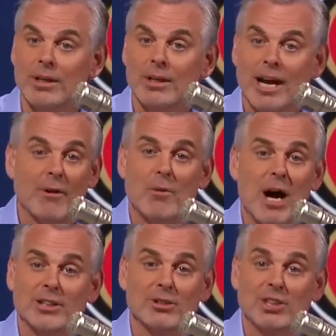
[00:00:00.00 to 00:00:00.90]
Aaron
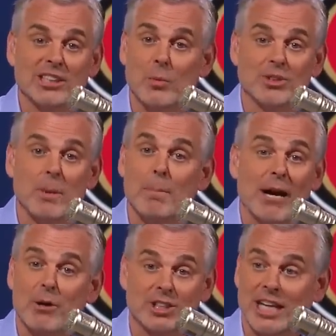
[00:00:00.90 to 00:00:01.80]
Rodgers' season was
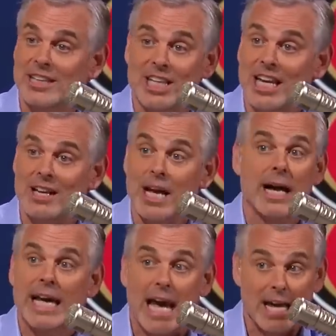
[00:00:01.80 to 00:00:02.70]
embarrassing at the end.
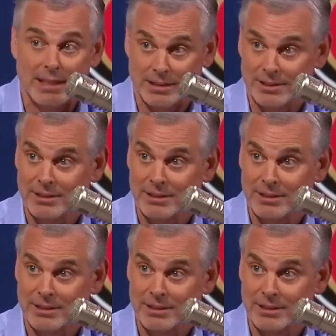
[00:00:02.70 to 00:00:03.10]
Again.